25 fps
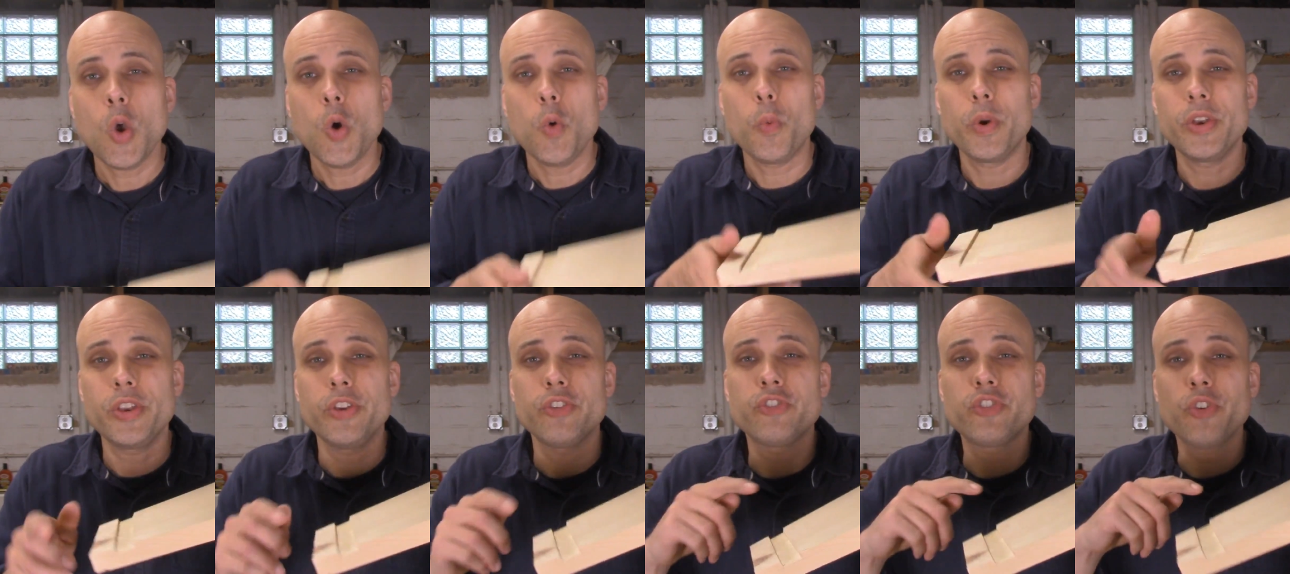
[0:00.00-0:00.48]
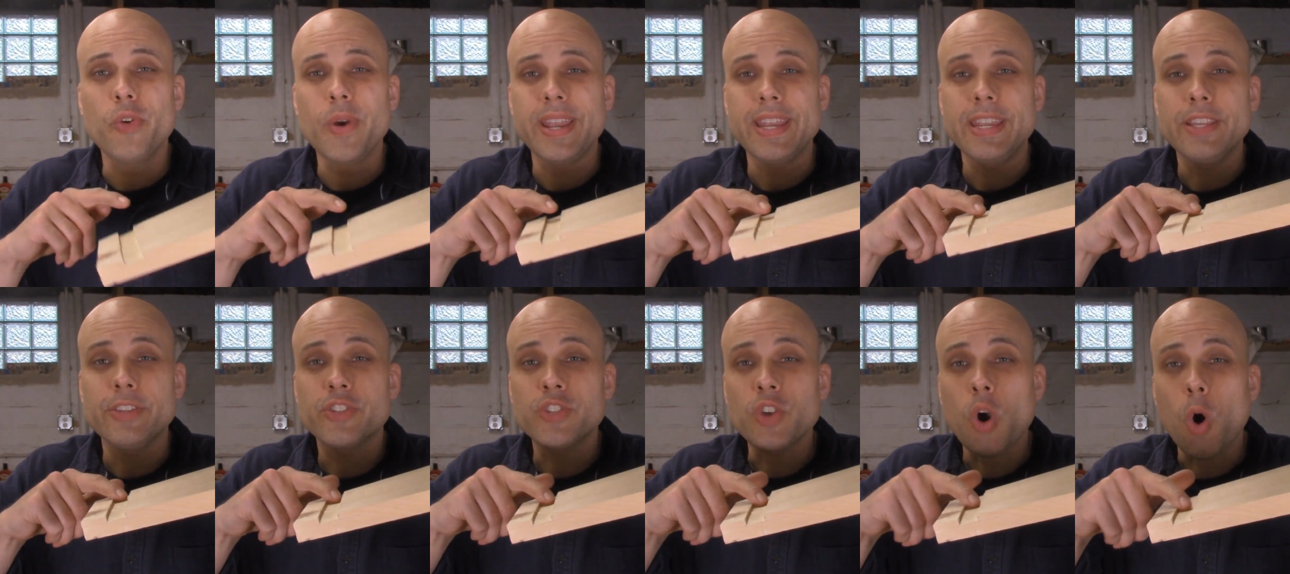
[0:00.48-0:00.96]
When your
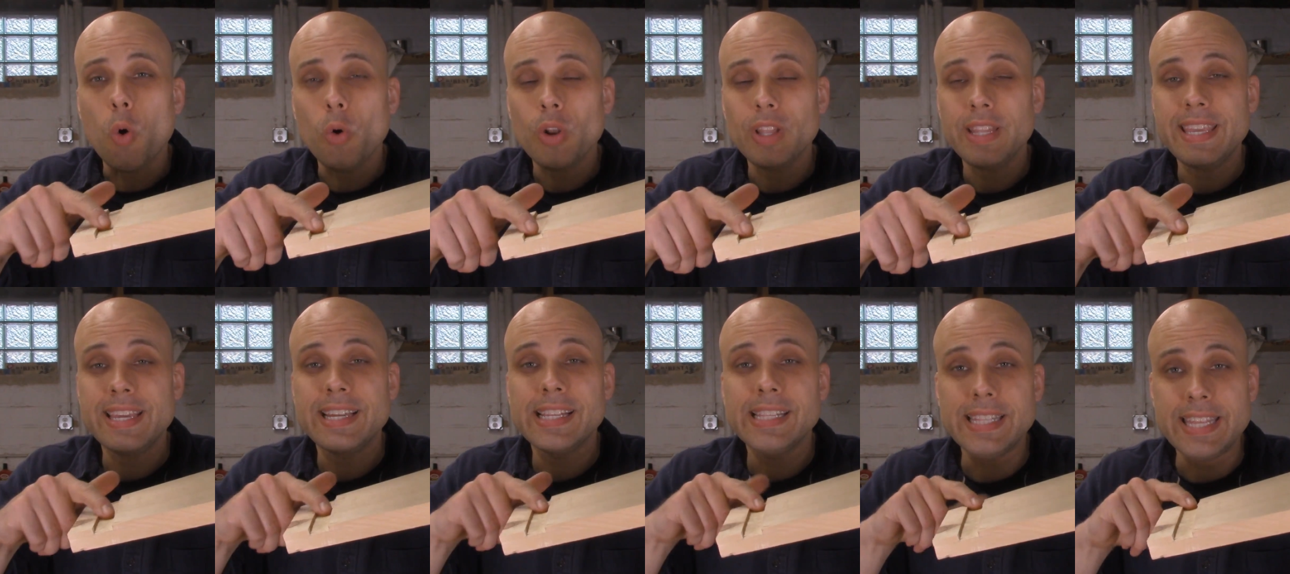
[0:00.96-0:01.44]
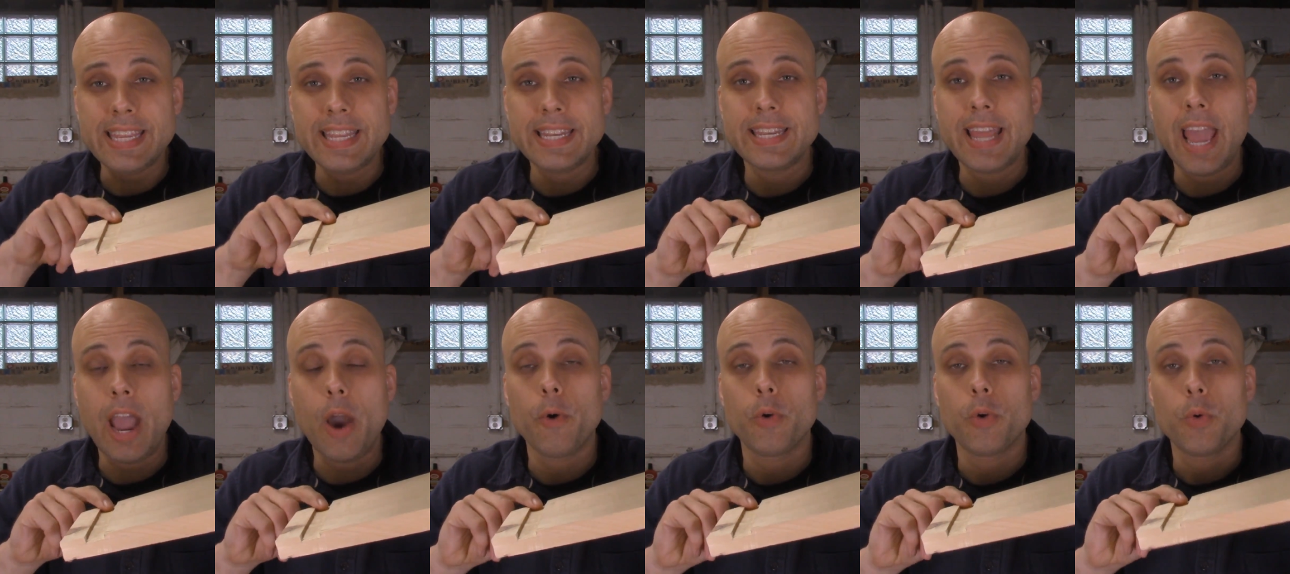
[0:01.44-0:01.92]
joint is totally
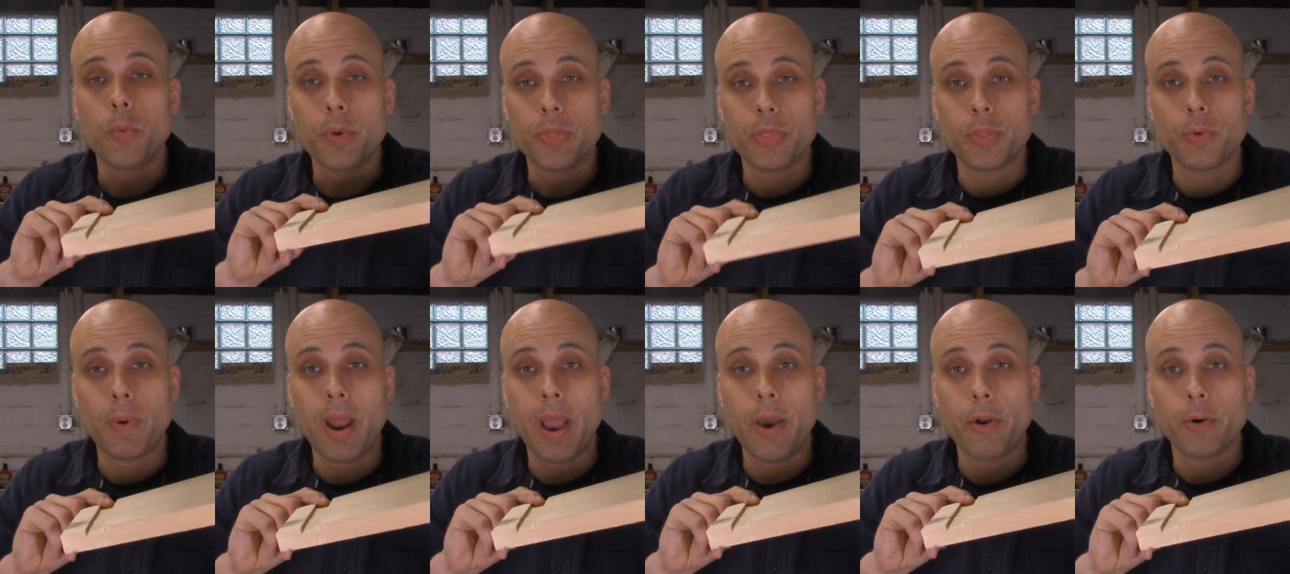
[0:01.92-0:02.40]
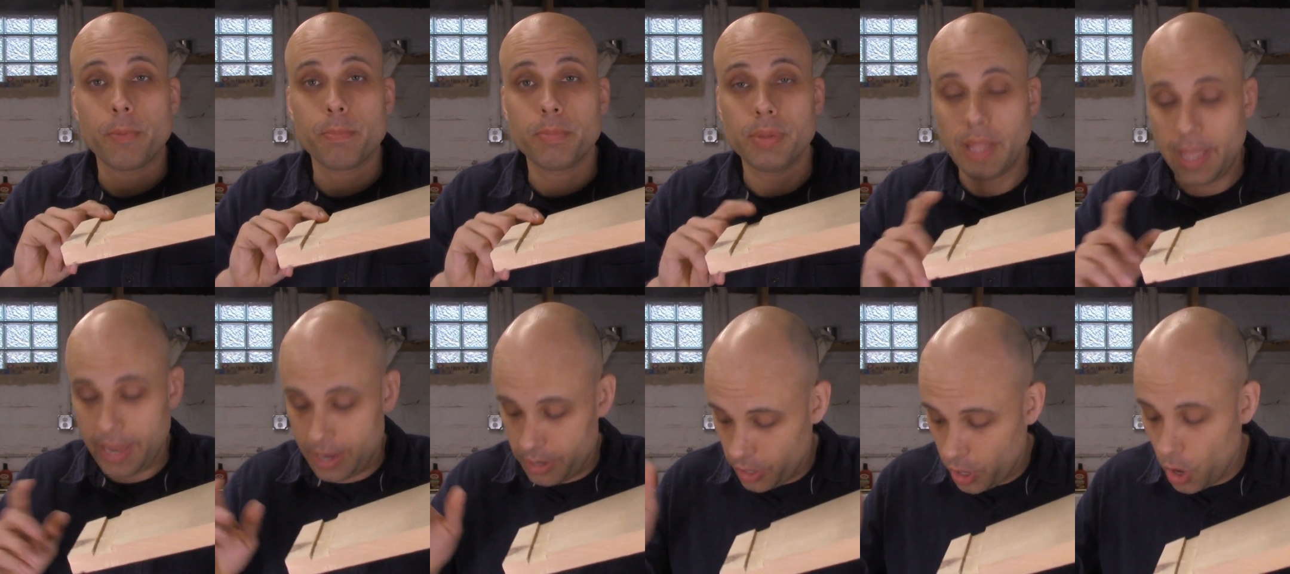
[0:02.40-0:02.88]
cleaned out with the router
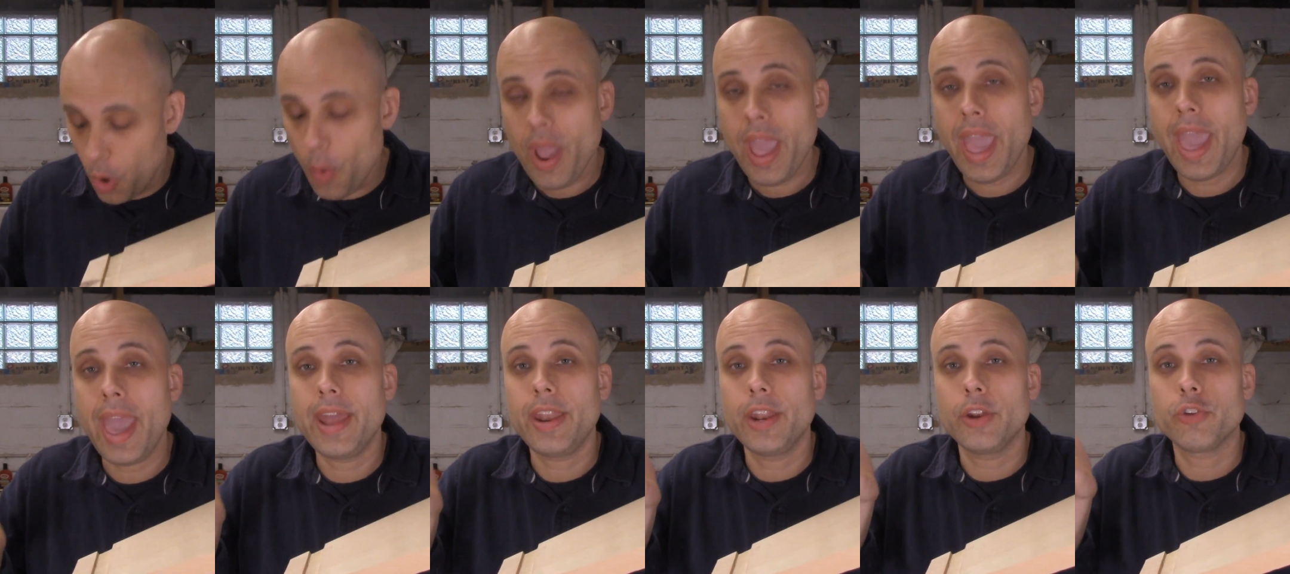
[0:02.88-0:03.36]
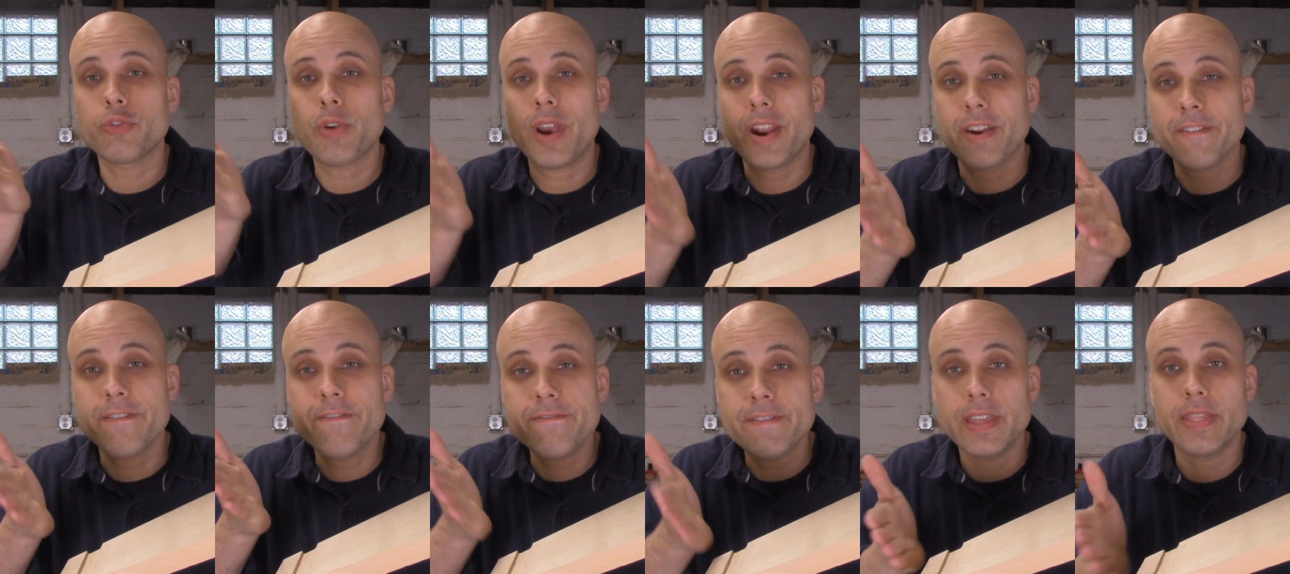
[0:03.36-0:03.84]
plane, go ahead and try
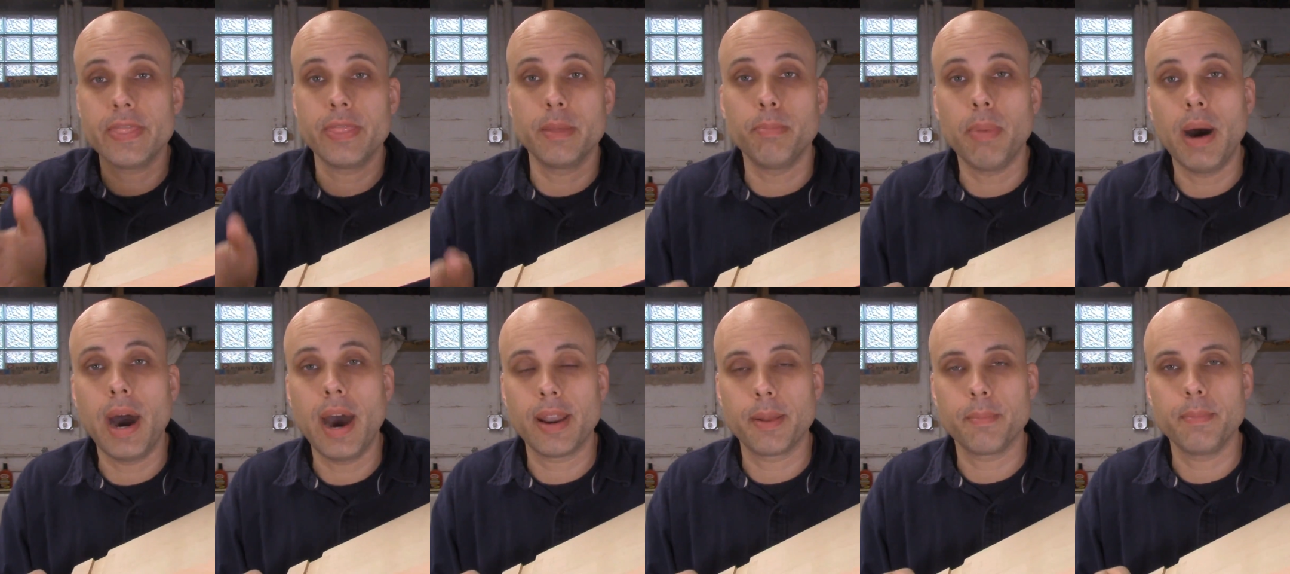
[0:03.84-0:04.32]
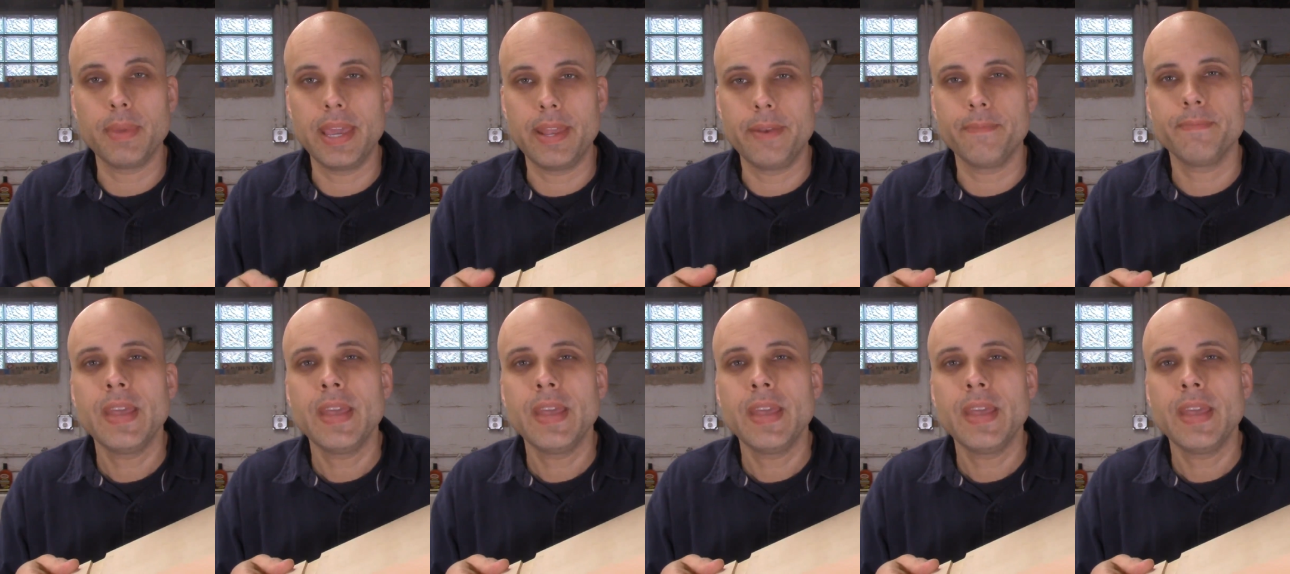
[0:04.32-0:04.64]
to fit the bottom in.